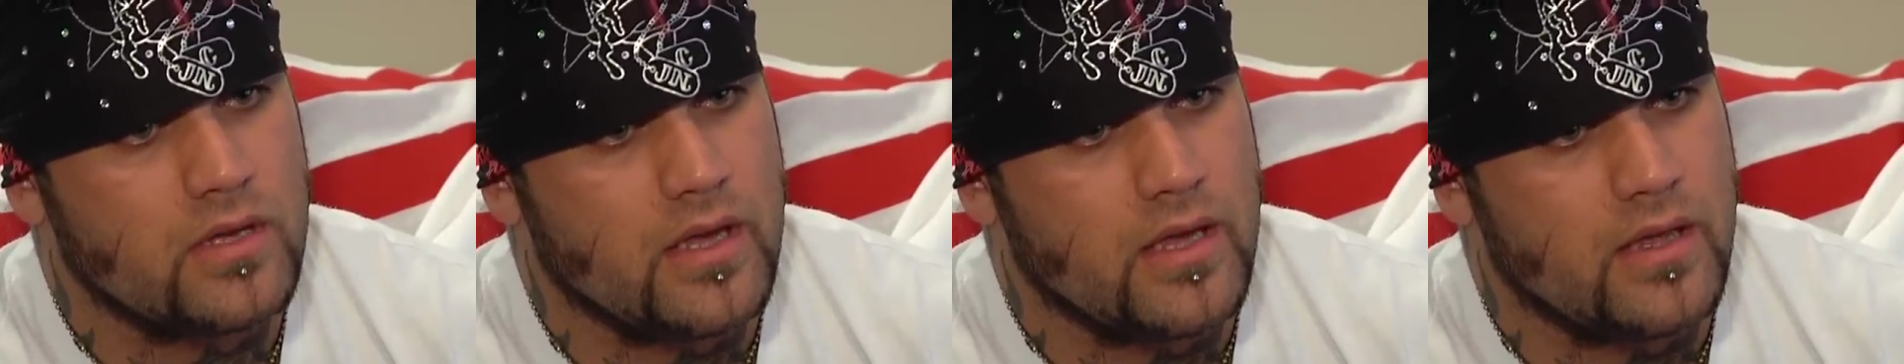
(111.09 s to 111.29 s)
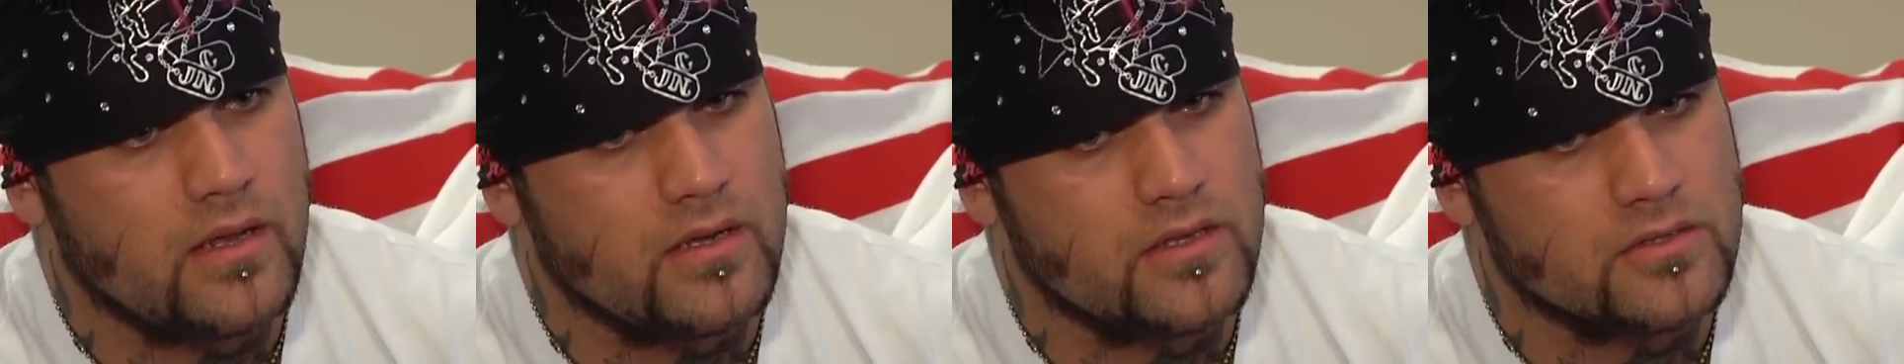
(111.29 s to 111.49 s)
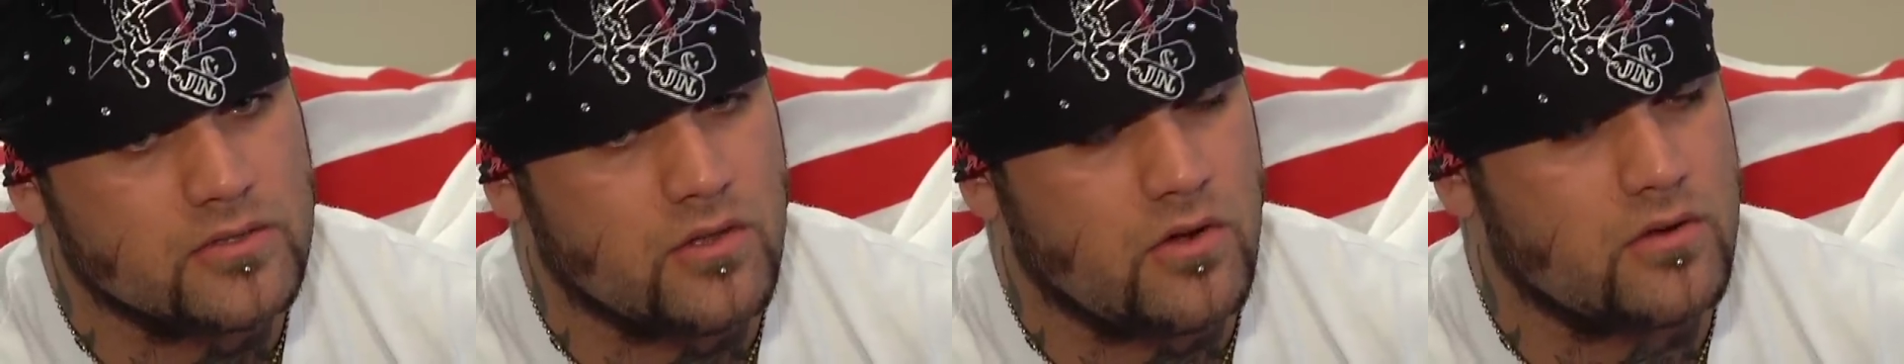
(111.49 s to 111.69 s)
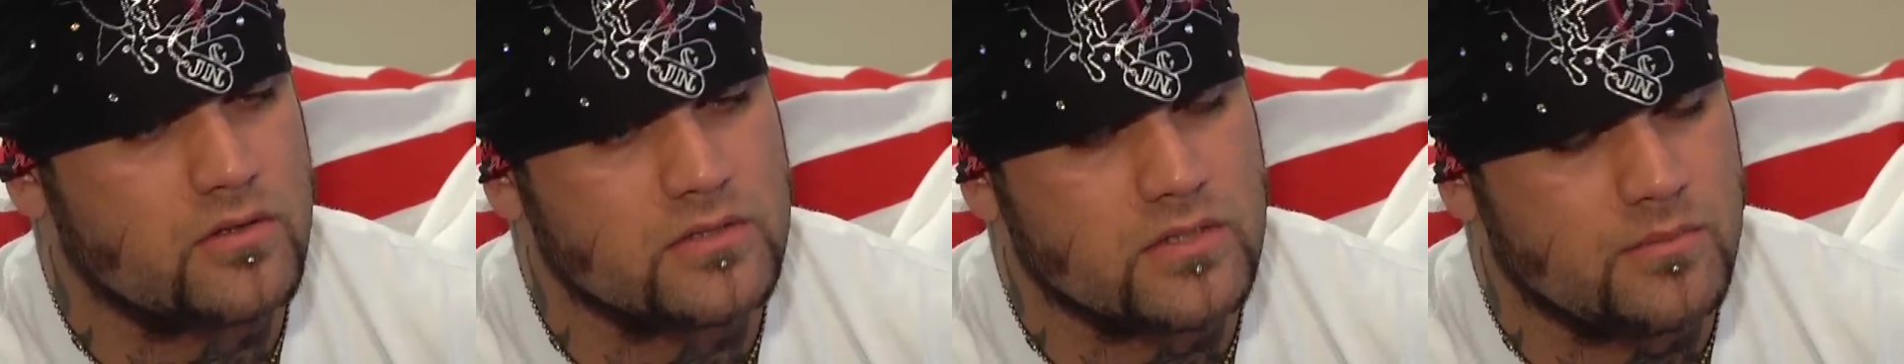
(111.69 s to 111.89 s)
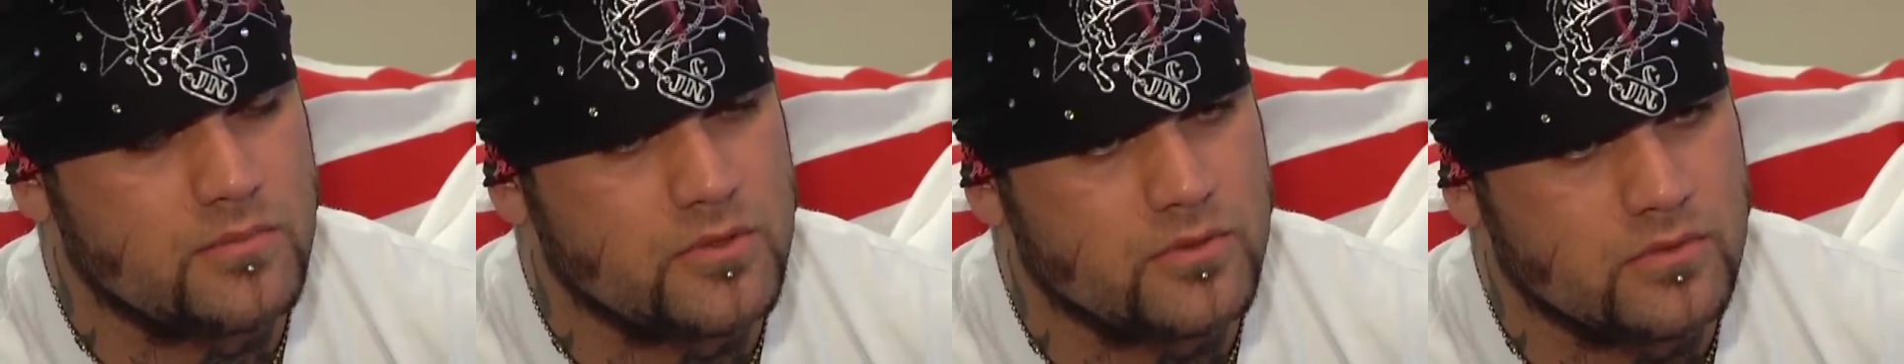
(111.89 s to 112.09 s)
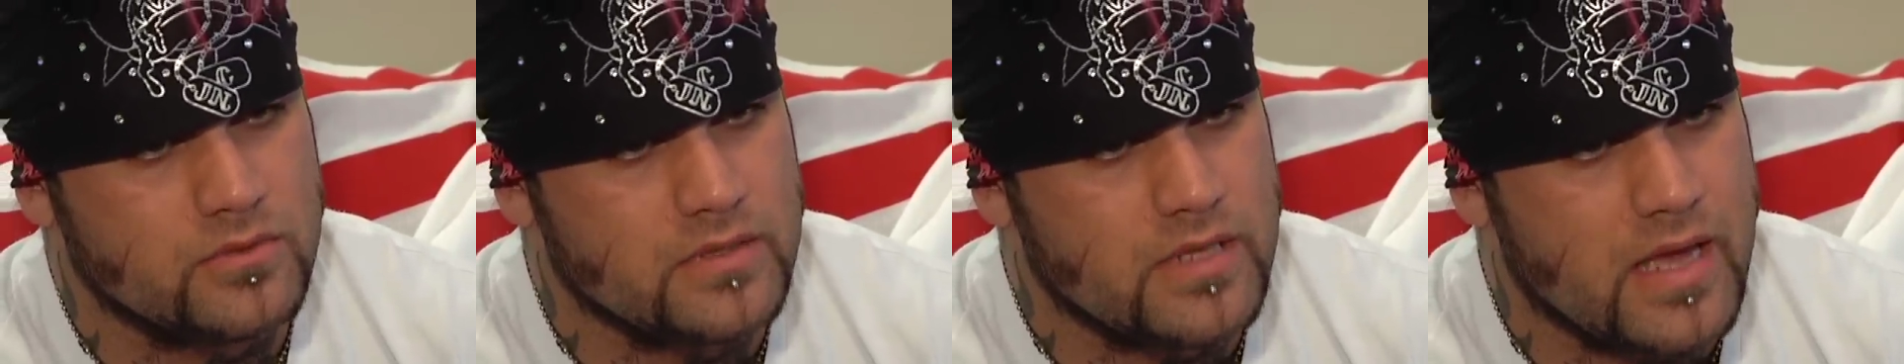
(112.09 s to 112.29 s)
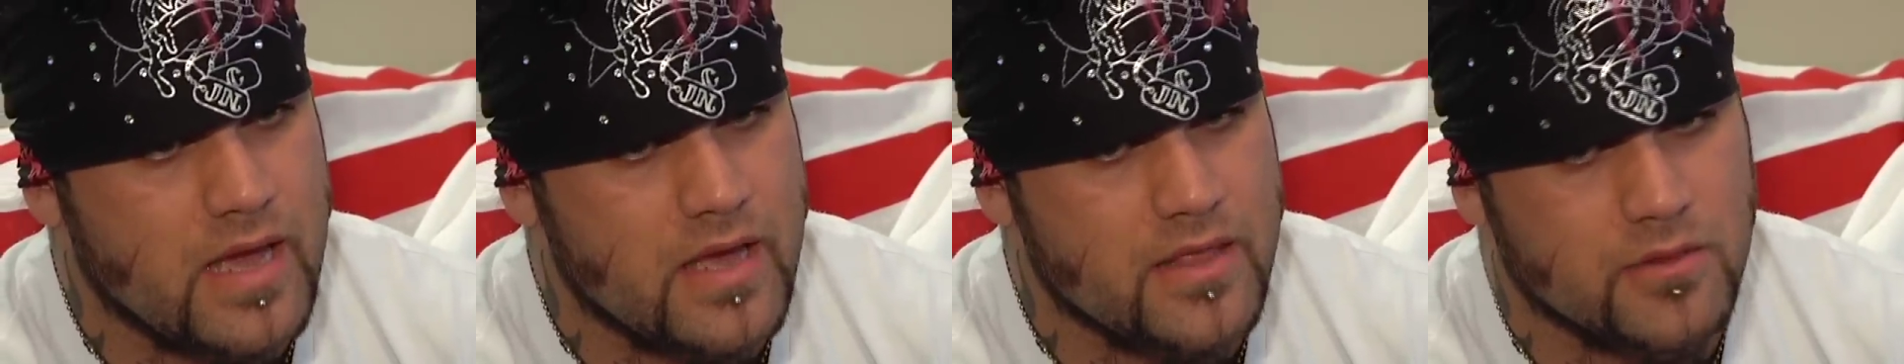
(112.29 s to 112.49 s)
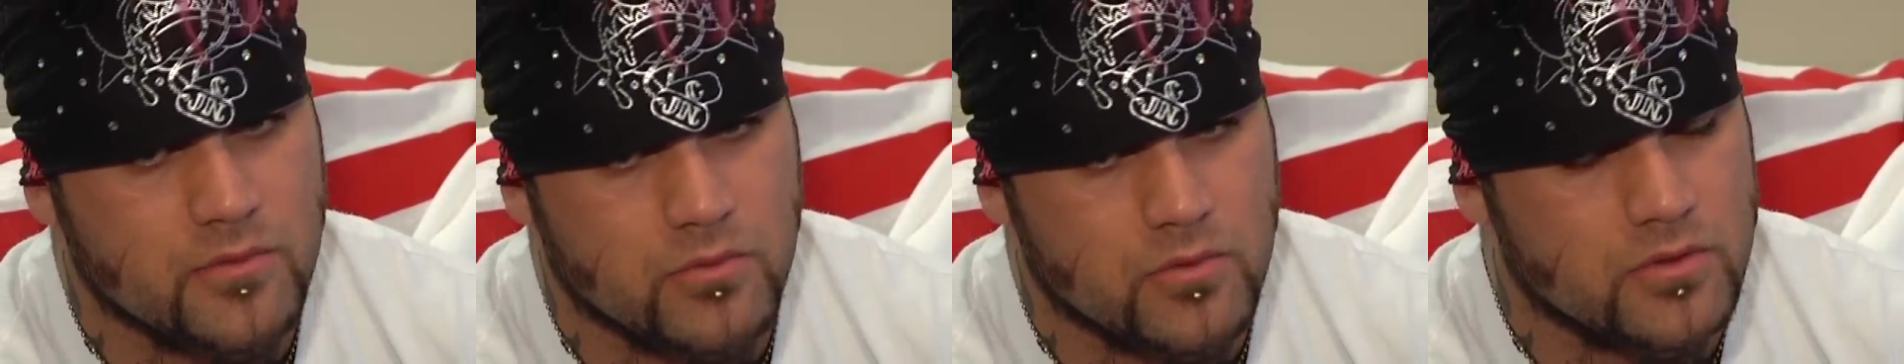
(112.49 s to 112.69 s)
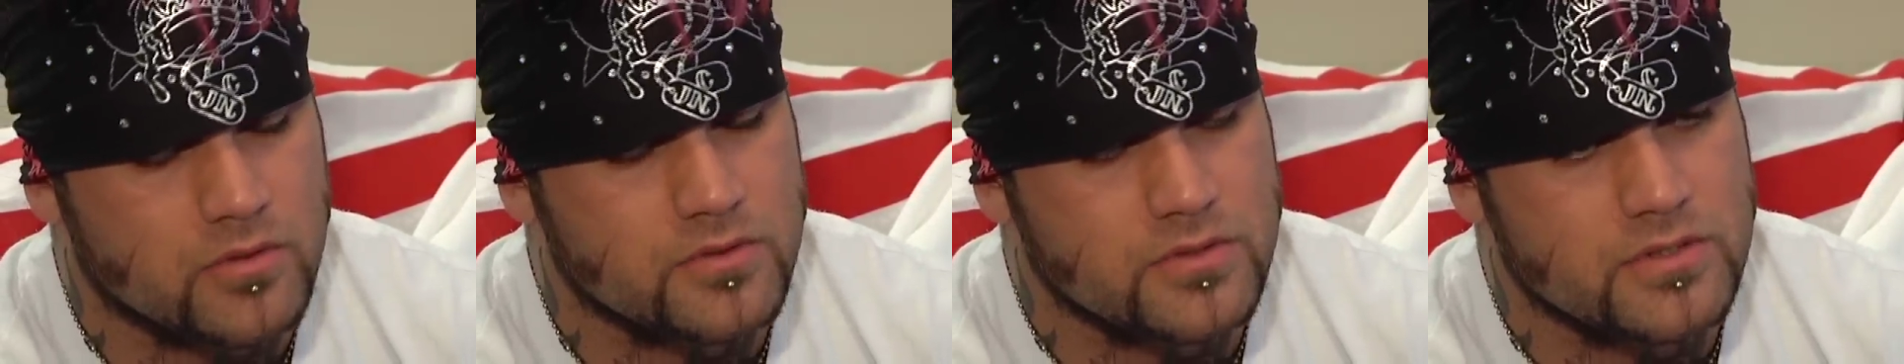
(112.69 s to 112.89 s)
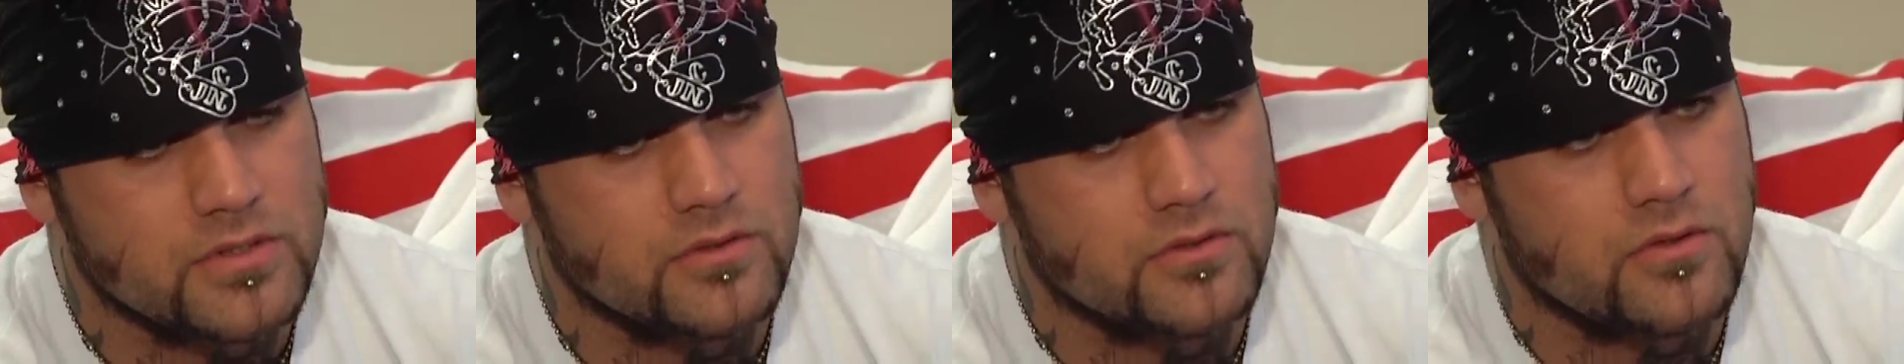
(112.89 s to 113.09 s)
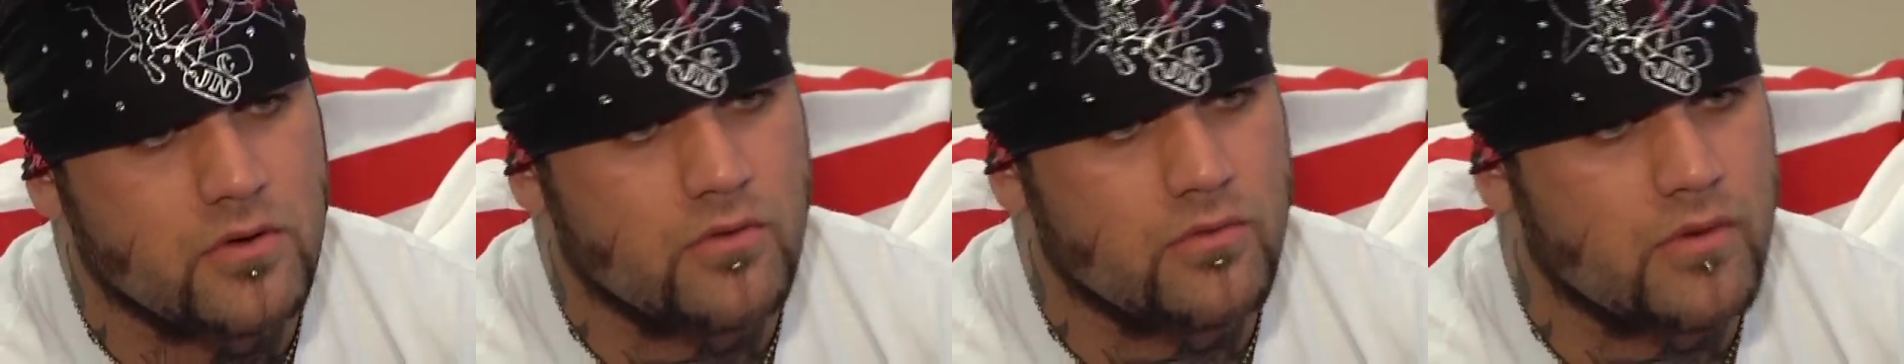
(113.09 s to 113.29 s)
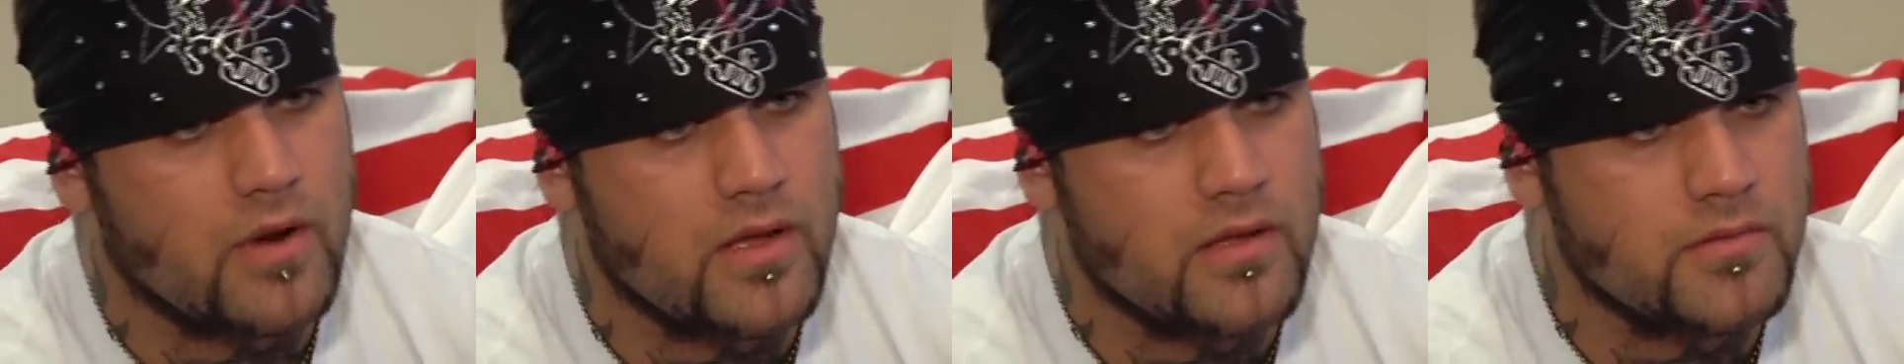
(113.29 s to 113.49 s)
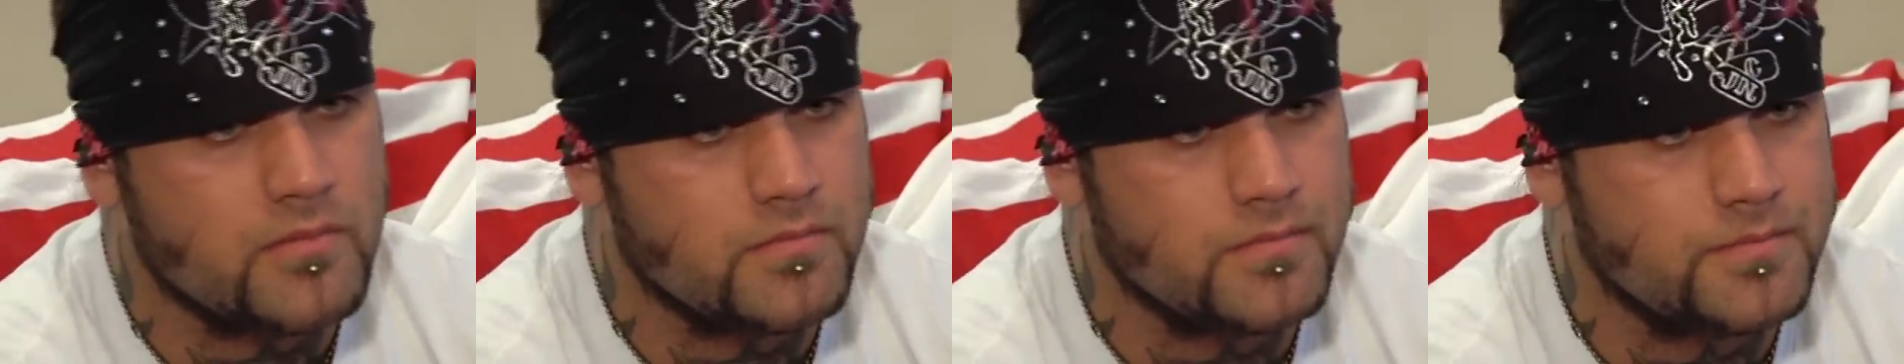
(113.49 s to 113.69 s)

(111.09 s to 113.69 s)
and as long as I'm doing that, the world will still go around.